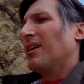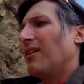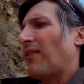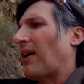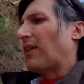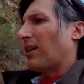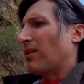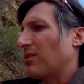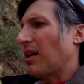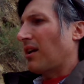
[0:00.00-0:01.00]
Found that
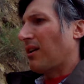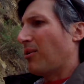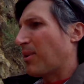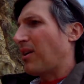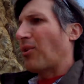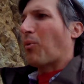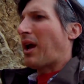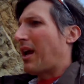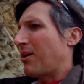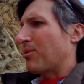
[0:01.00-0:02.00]
hotel, but on the
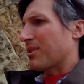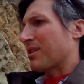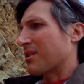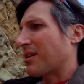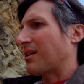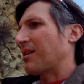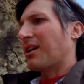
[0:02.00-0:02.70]
way it was just like,